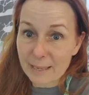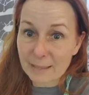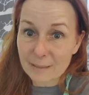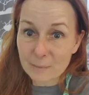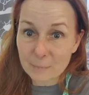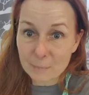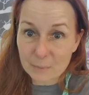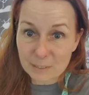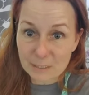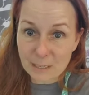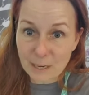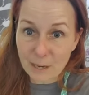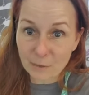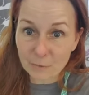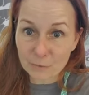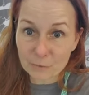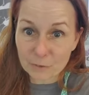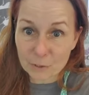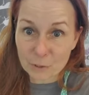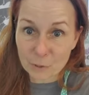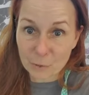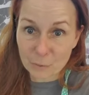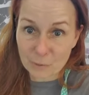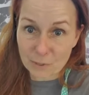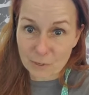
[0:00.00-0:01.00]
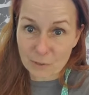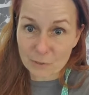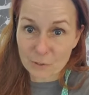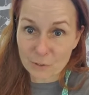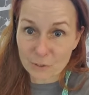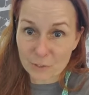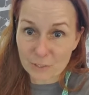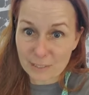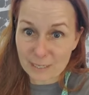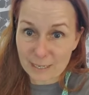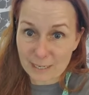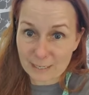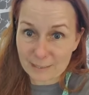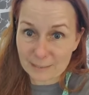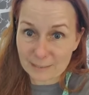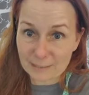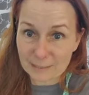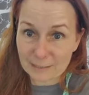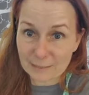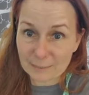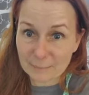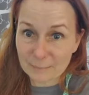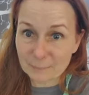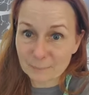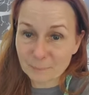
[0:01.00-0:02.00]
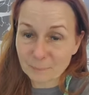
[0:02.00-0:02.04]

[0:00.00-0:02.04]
themselves don't understand it?